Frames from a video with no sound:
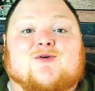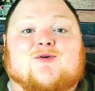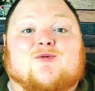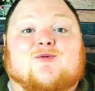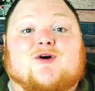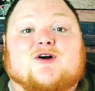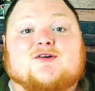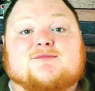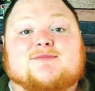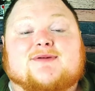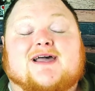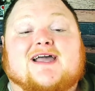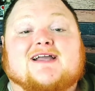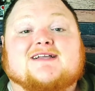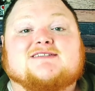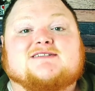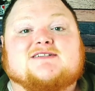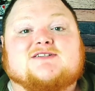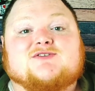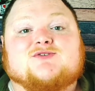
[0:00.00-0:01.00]
Welcome
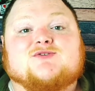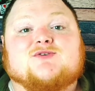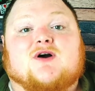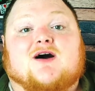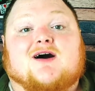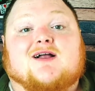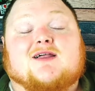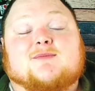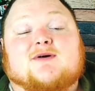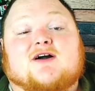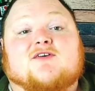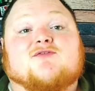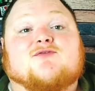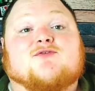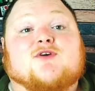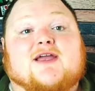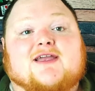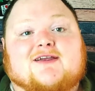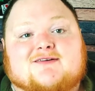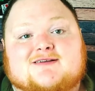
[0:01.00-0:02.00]
back to All About
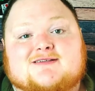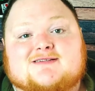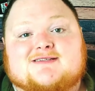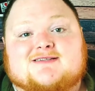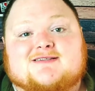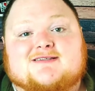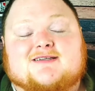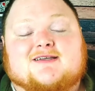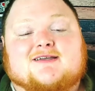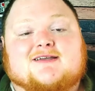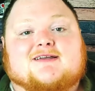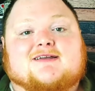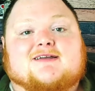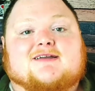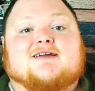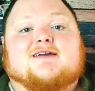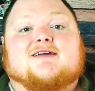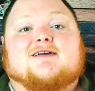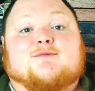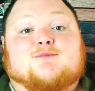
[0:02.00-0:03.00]
Fragrance.
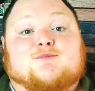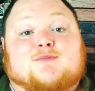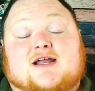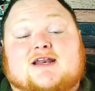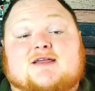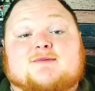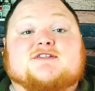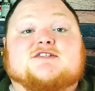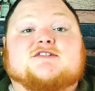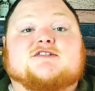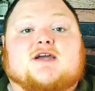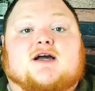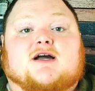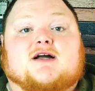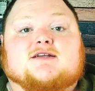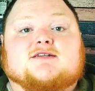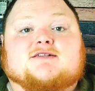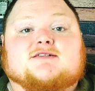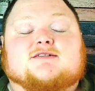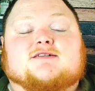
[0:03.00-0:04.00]
My name is
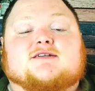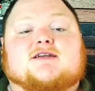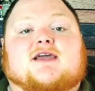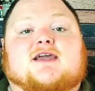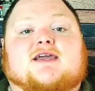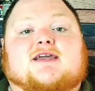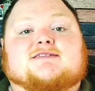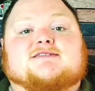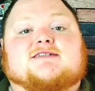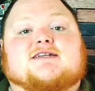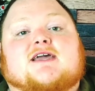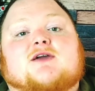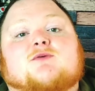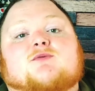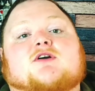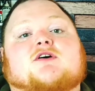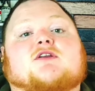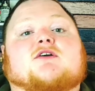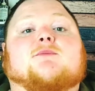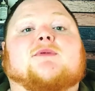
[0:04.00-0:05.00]
Josh, and today
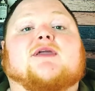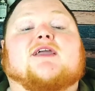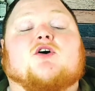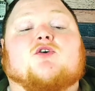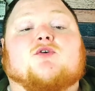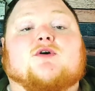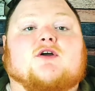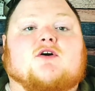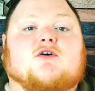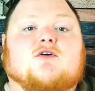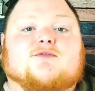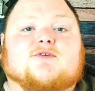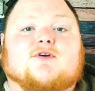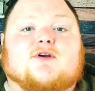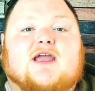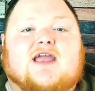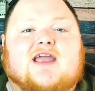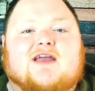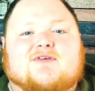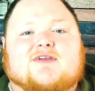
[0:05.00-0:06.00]
we're going to be going
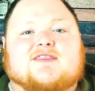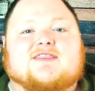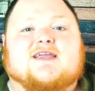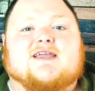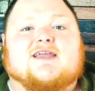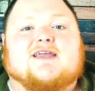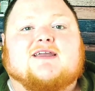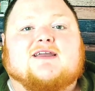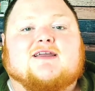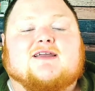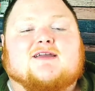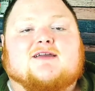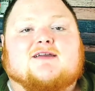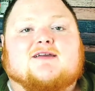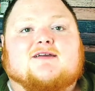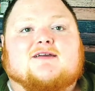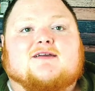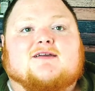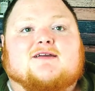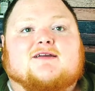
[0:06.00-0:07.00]
over everything
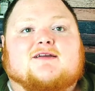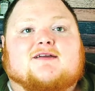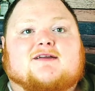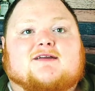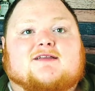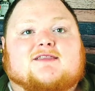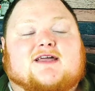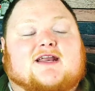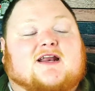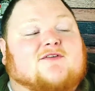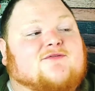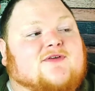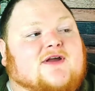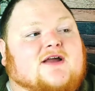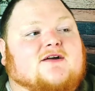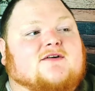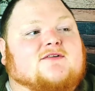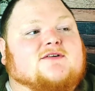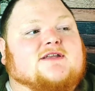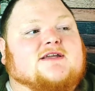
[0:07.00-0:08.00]
that I
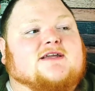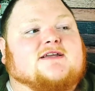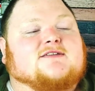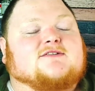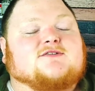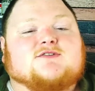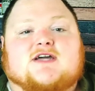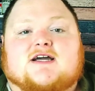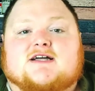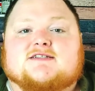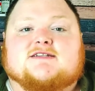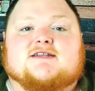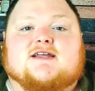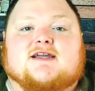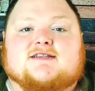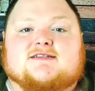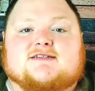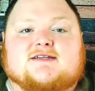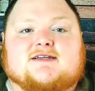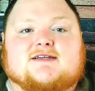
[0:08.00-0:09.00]
found in
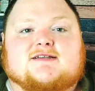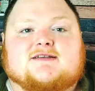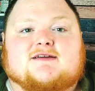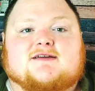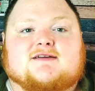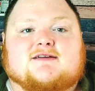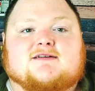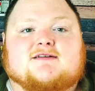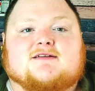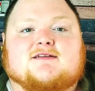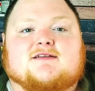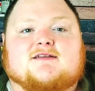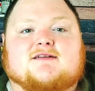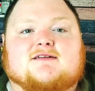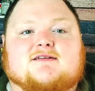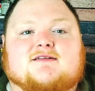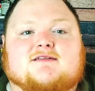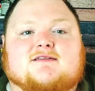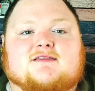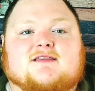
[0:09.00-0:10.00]
2019
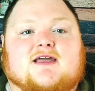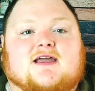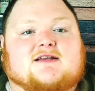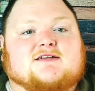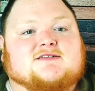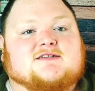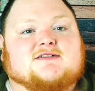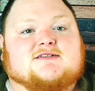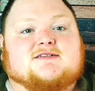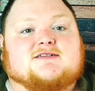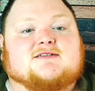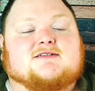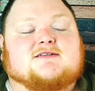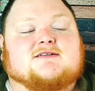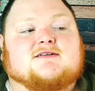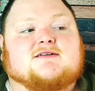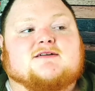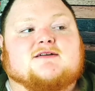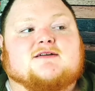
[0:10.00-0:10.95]
that just